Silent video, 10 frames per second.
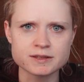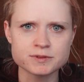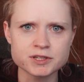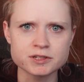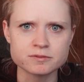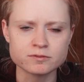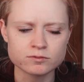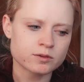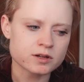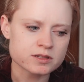It was good.
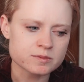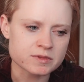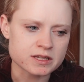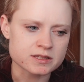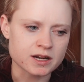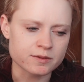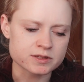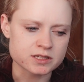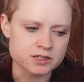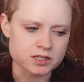What are some things that I would
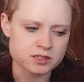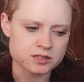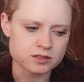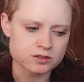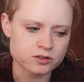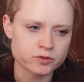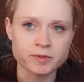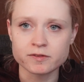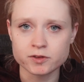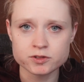suggest to
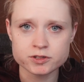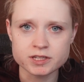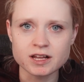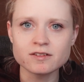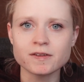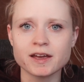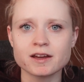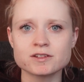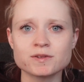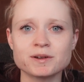my future self
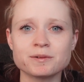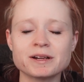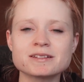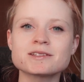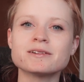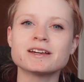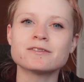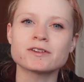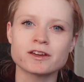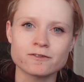and to anyone else going in
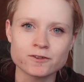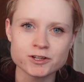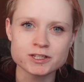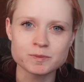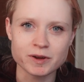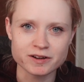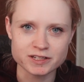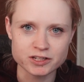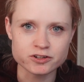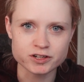for their first
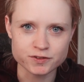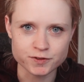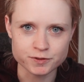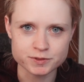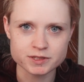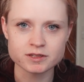parent-teacher interviews?